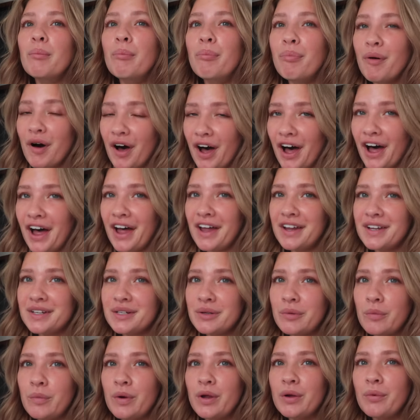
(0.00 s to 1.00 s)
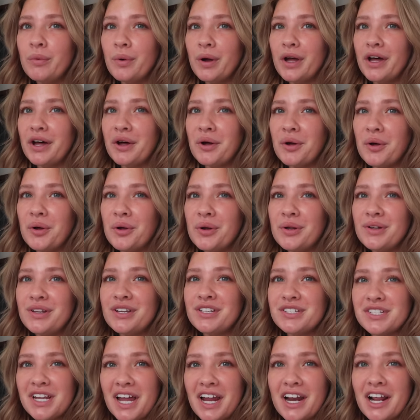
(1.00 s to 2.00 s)
but we will
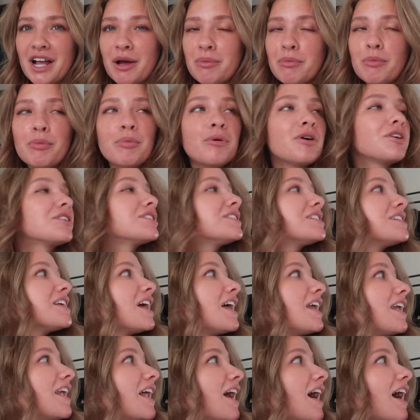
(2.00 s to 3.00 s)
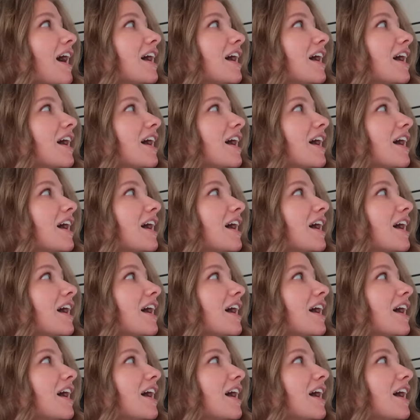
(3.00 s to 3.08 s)
decide a couple books that